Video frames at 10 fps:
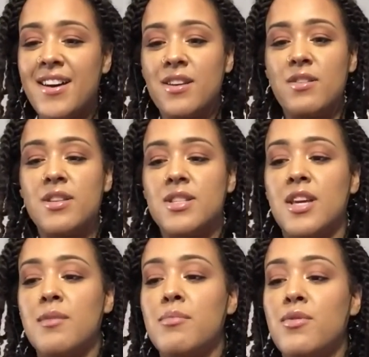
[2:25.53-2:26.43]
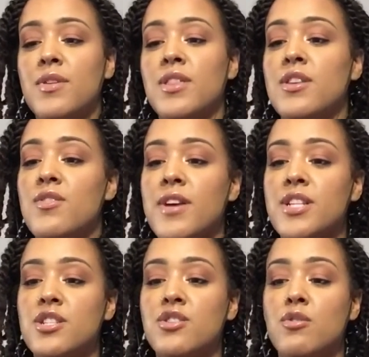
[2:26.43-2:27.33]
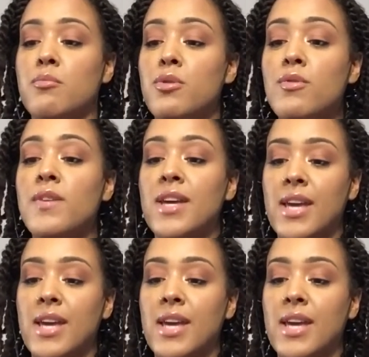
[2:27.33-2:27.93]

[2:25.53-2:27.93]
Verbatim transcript: you just keep moving in the direction you're moving